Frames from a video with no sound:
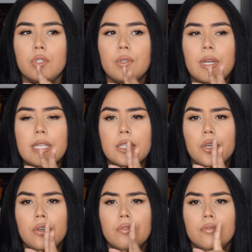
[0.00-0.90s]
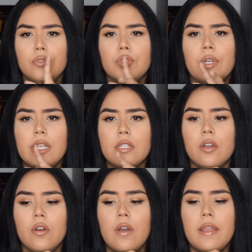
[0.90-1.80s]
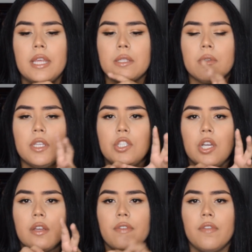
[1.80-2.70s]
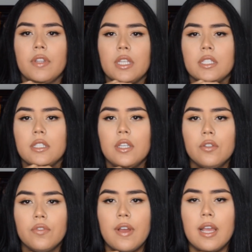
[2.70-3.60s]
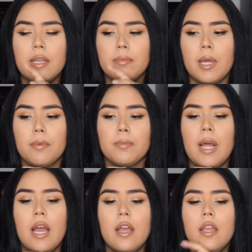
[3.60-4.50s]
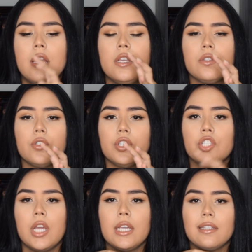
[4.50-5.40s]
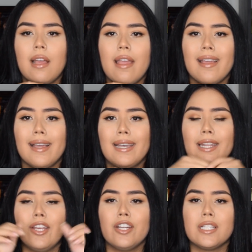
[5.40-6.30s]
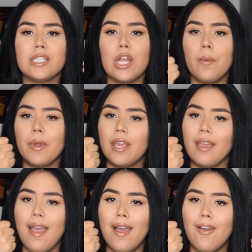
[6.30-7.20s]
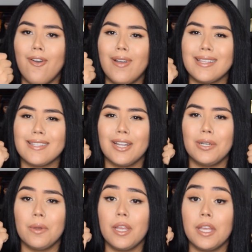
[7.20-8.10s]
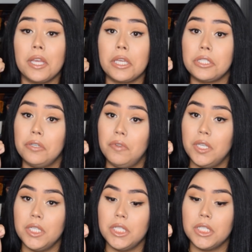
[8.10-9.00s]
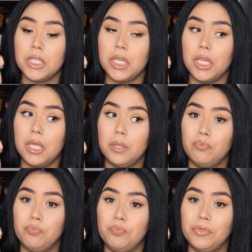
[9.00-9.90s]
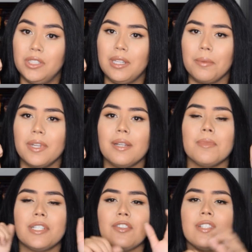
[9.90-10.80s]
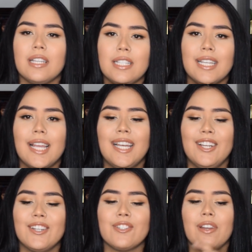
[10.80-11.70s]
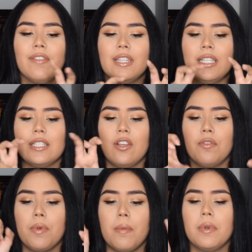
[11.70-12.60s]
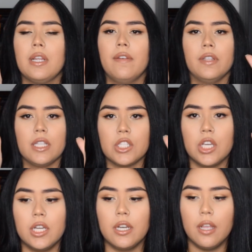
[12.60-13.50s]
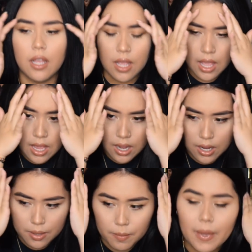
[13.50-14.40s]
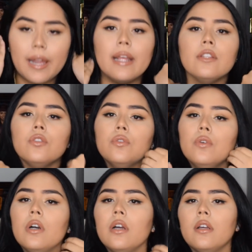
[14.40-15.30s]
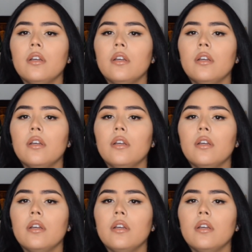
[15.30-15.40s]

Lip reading: 2 days ago, and that's when they check if everything's healed fine, blah blah blah. So she checked, I got cleared to start working out and start doing activities again. No, I'm kidding, but seriously, I did get cleared, so everything dissolved properly, everything's good. And I do